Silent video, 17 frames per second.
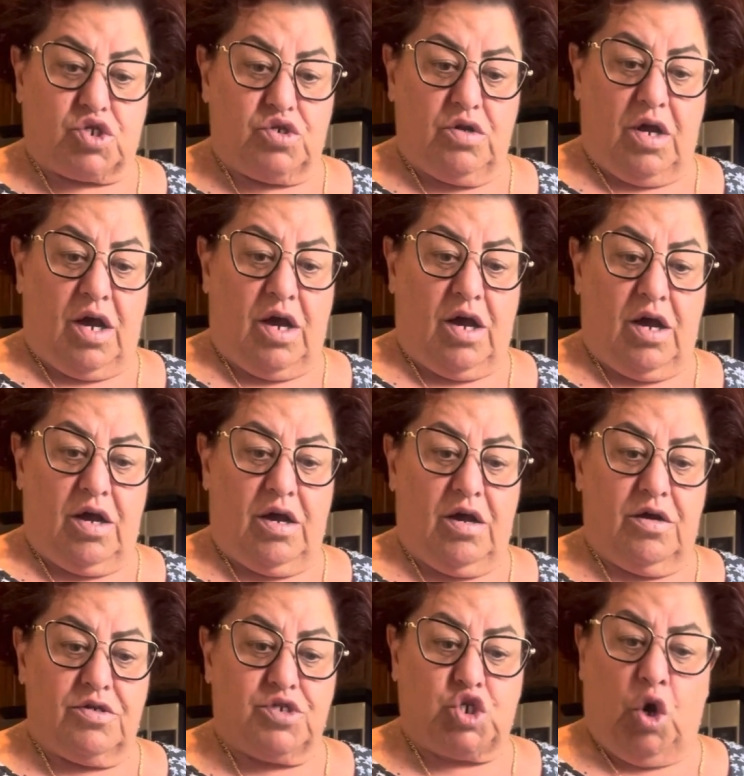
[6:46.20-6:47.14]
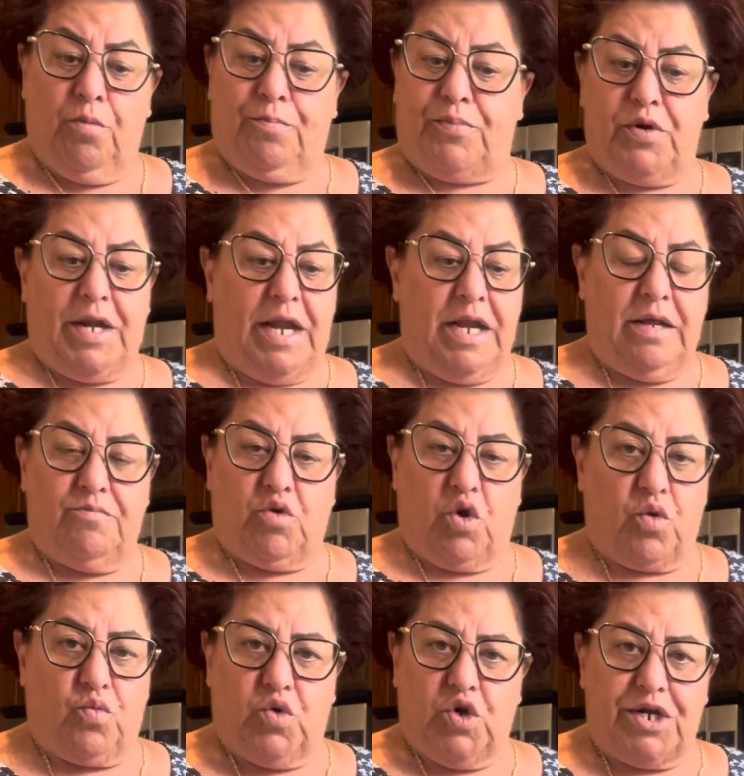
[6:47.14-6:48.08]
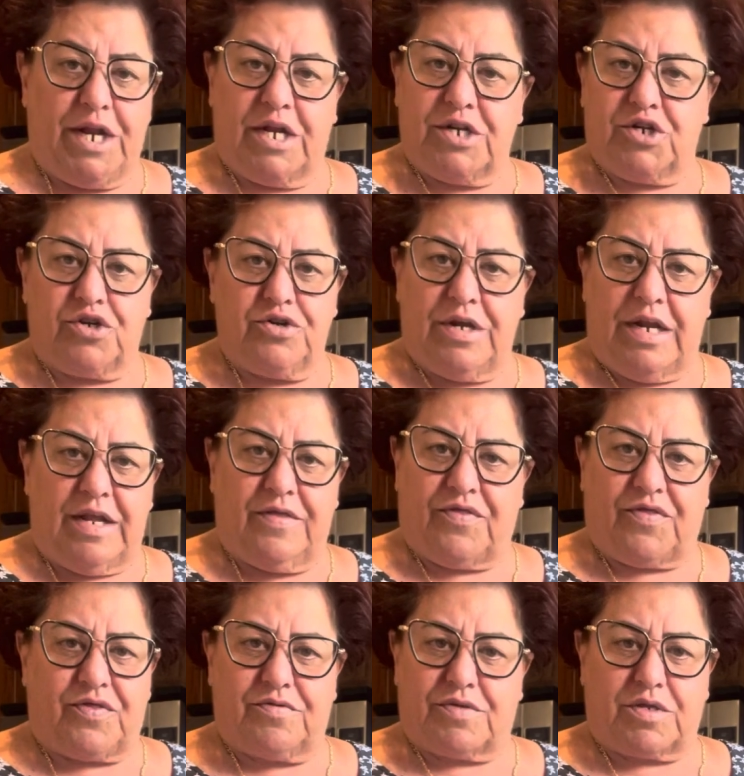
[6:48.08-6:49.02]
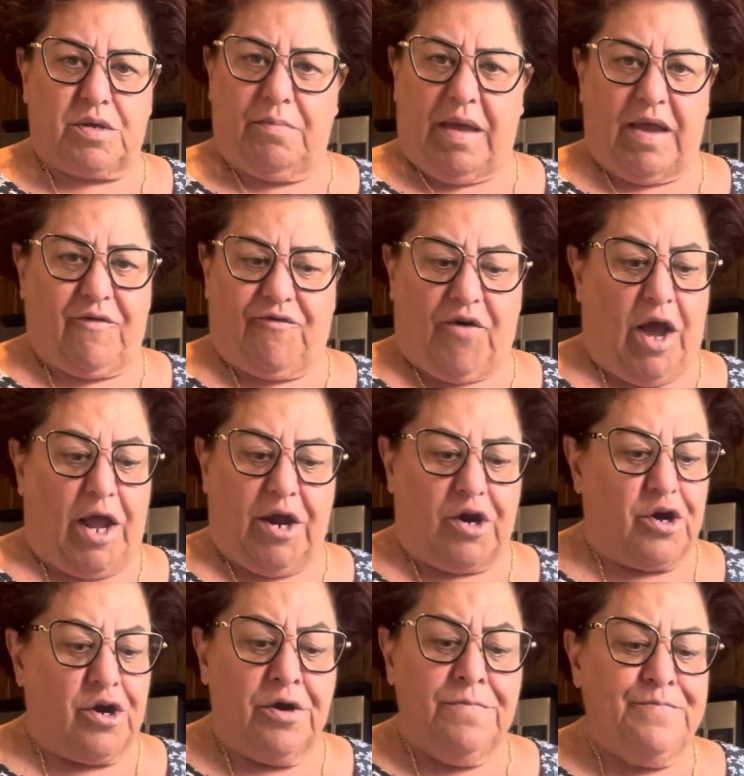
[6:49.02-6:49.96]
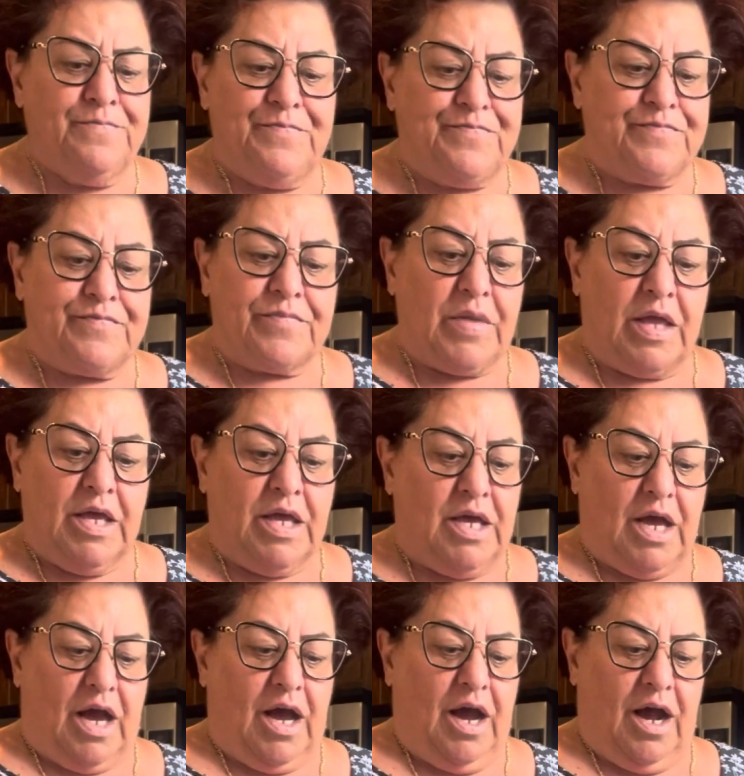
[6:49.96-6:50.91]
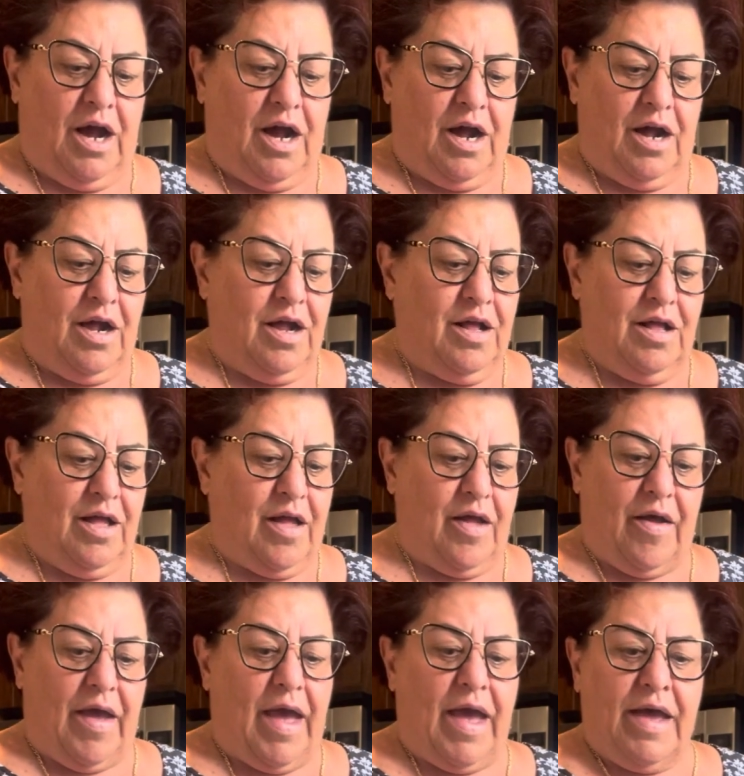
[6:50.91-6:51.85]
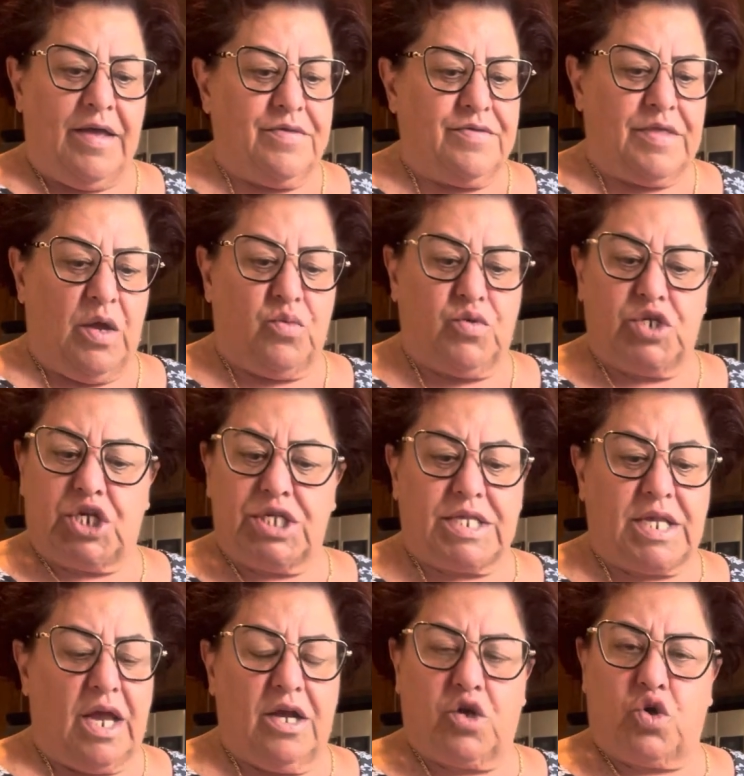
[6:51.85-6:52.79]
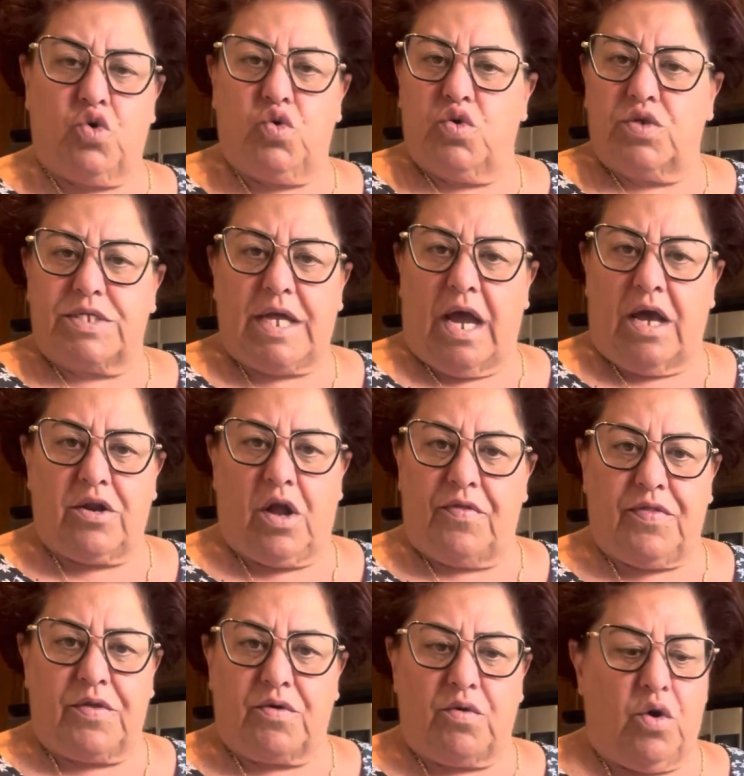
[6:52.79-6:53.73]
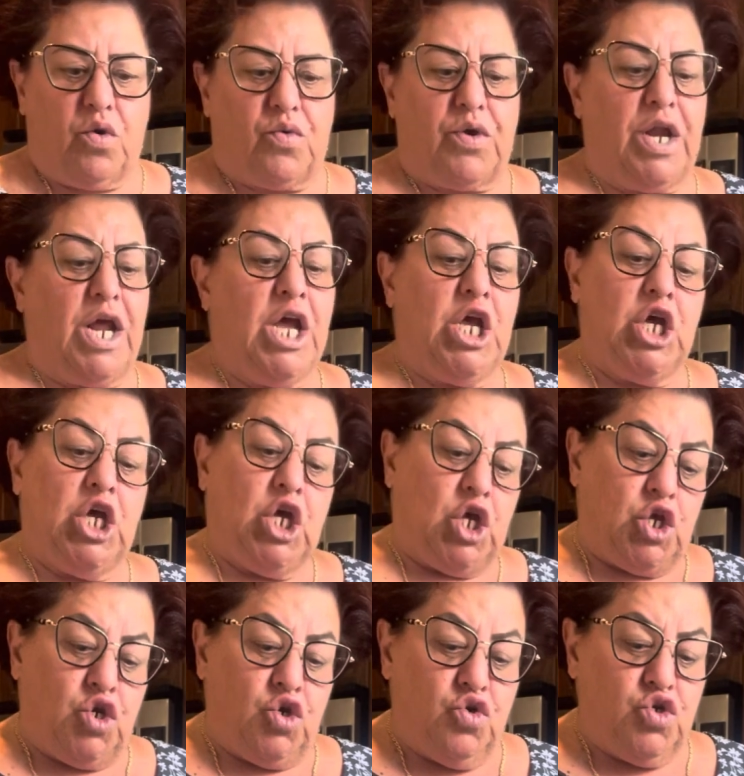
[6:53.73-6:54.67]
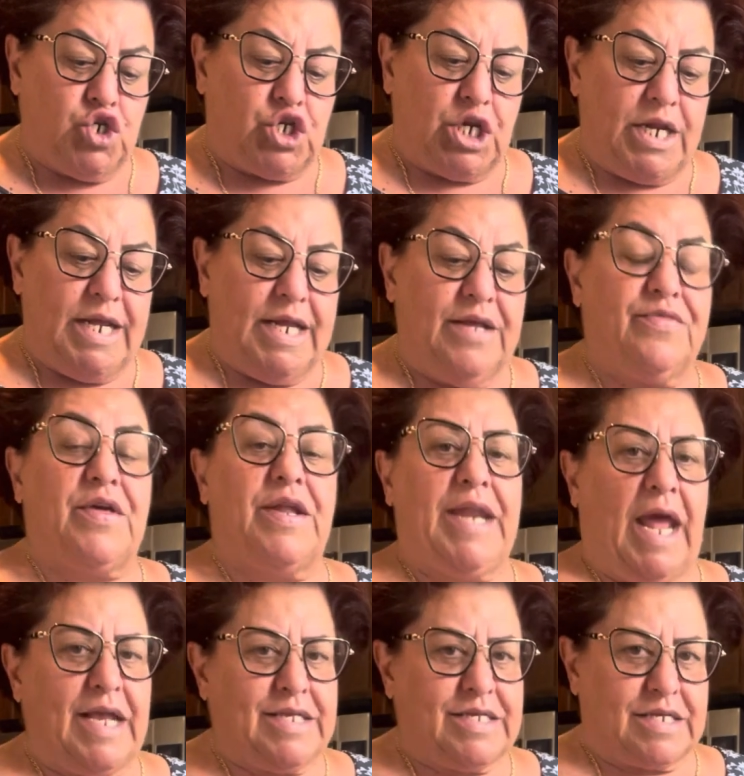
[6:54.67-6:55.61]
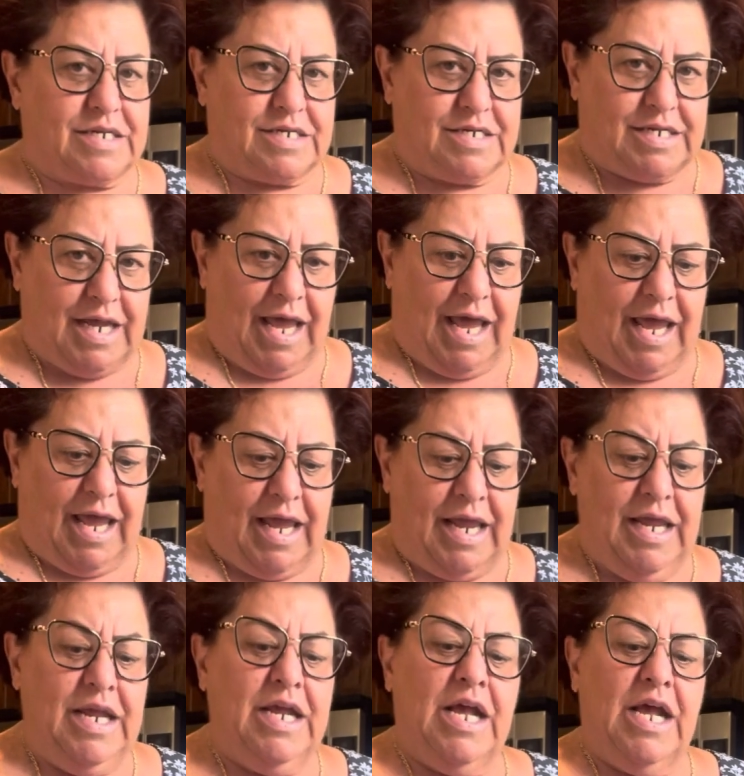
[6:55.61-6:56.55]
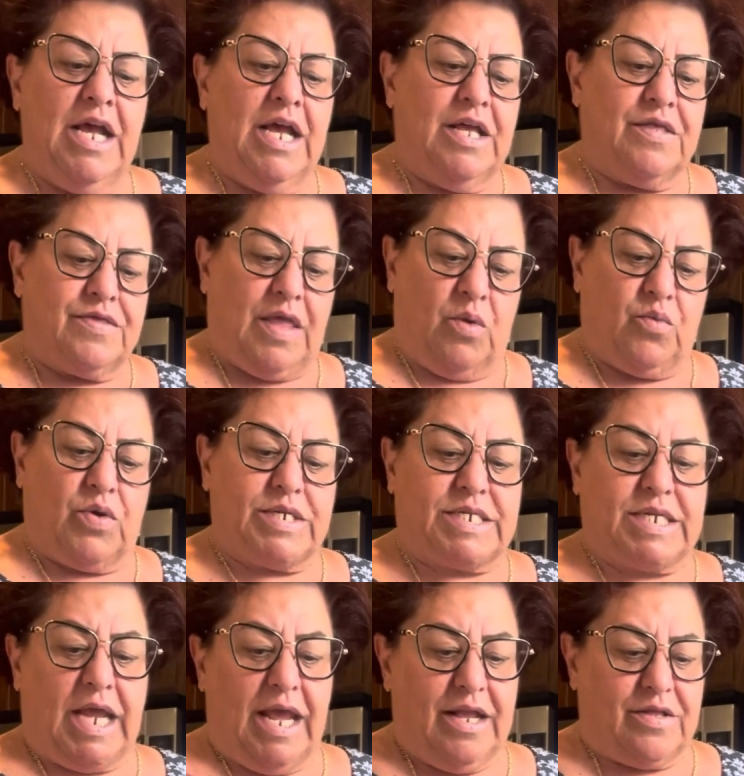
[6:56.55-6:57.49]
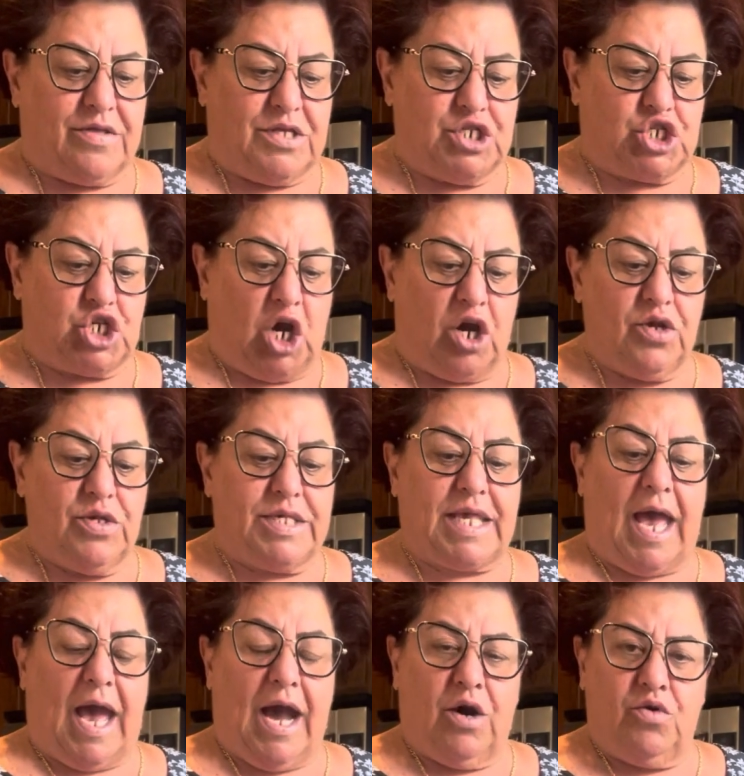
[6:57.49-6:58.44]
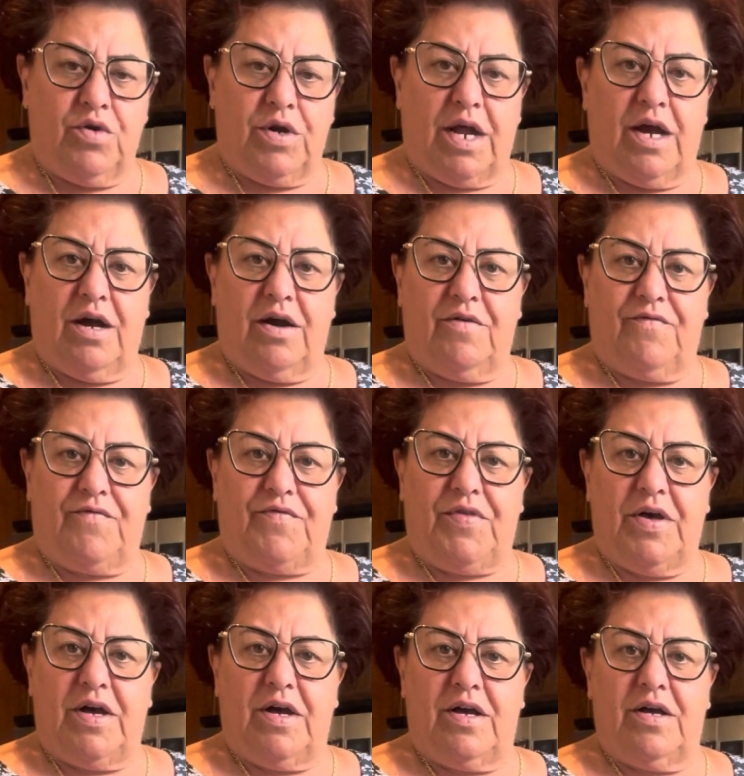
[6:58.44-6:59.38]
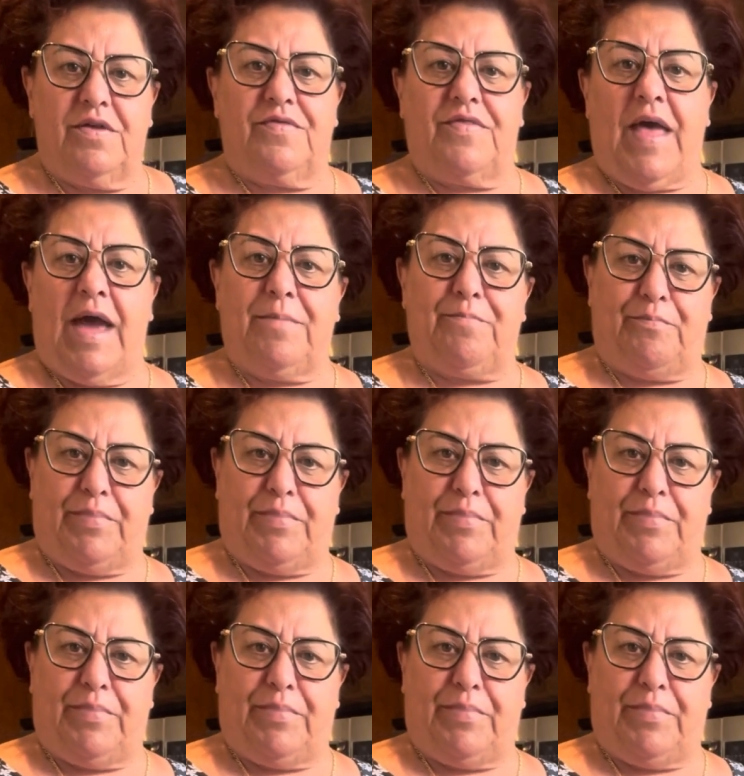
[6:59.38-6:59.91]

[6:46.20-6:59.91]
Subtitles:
don't put any more wood underneath to make fire. And they would just have cool down on their own. Usually the next day, they would take the jars out of that